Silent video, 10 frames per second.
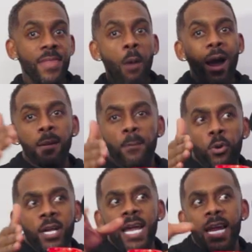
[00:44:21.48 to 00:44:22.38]
Now I can
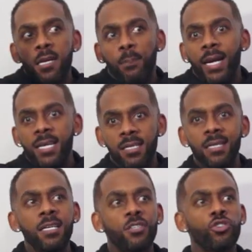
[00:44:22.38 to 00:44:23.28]
put it in the place
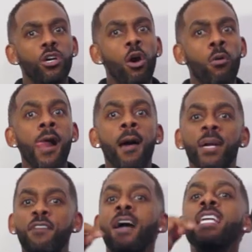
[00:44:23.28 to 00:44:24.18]
it needs to go. Mm-hmm.
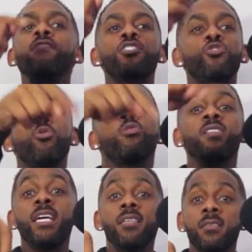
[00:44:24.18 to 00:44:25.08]
But if I never saw
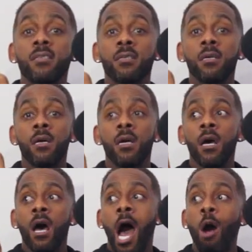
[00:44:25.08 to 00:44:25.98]
this,
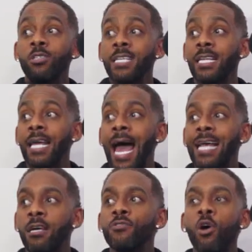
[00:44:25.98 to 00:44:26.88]
I would take that
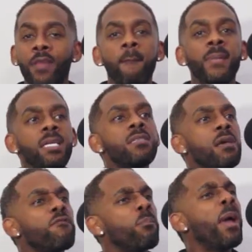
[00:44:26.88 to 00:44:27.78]
as, no, that means
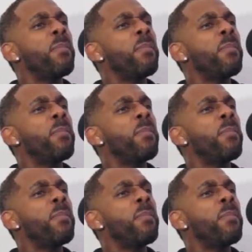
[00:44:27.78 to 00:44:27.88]
something.